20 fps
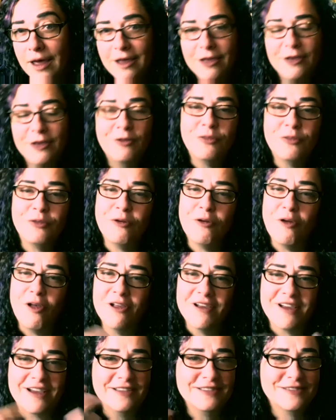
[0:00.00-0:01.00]
There are
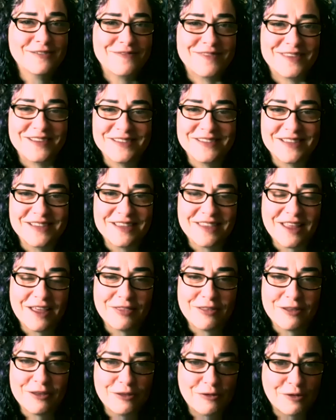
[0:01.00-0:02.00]
all kinds of things like
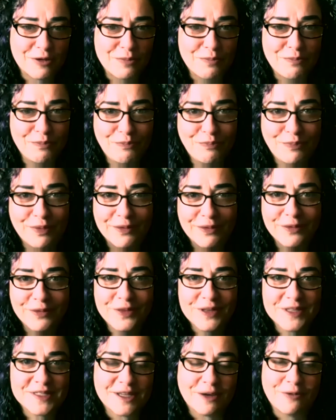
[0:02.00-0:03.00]
that that you can build
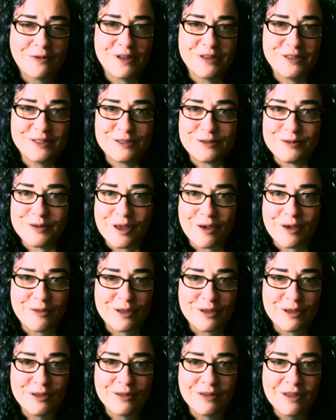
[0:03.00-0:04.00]
this out into now
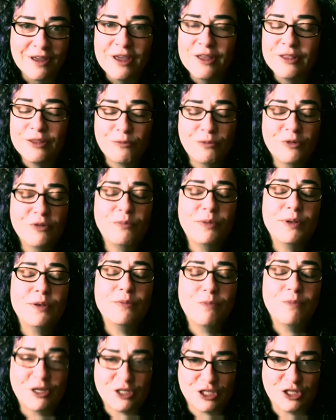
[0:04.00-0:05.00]
that would have
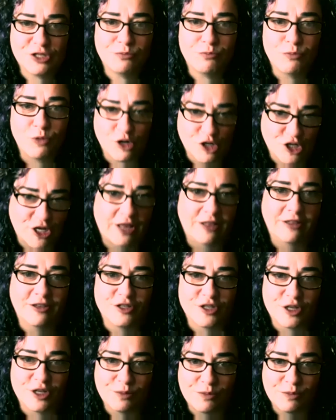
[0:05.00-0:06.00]
been much more
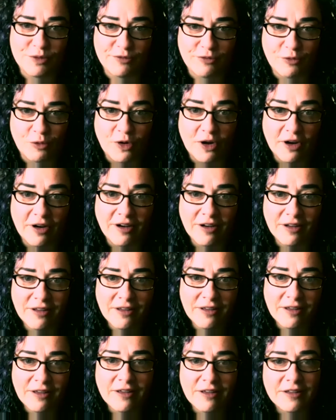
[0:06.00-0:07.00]
challenging before.
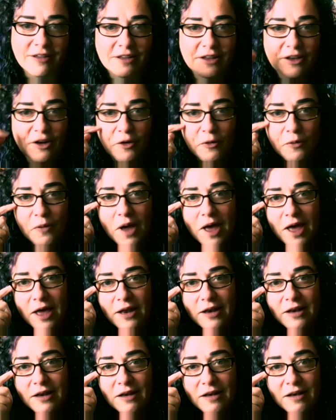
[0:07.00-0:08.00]

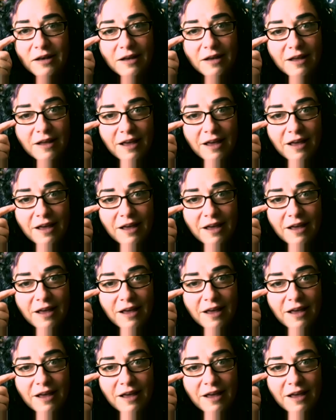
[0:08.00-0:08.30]
And